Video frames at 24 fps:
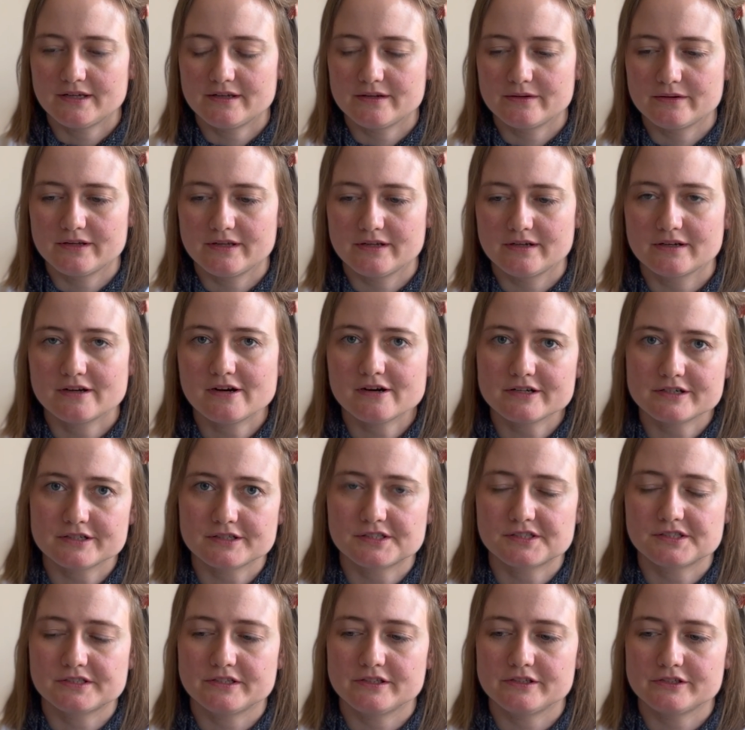in garter
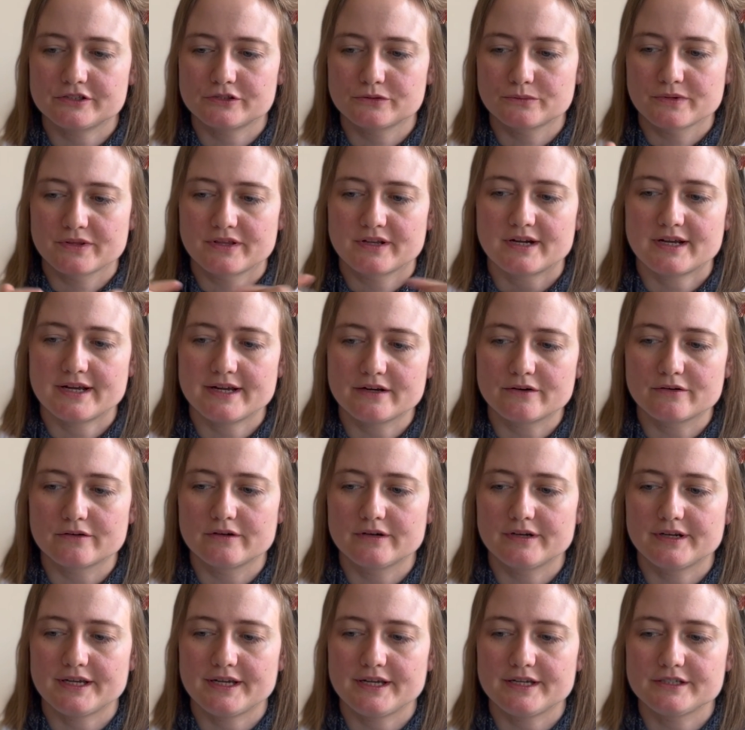stitch with an
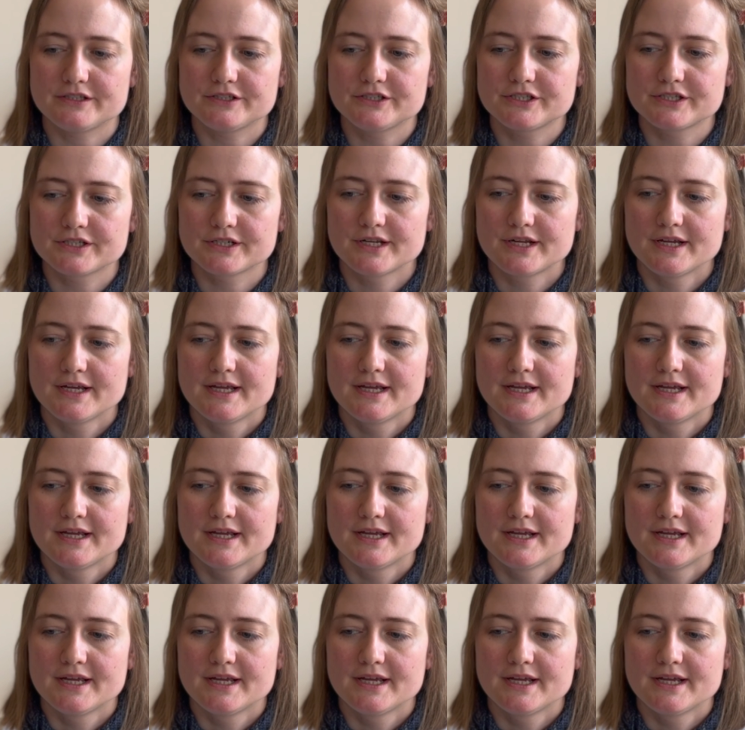I-cord edge.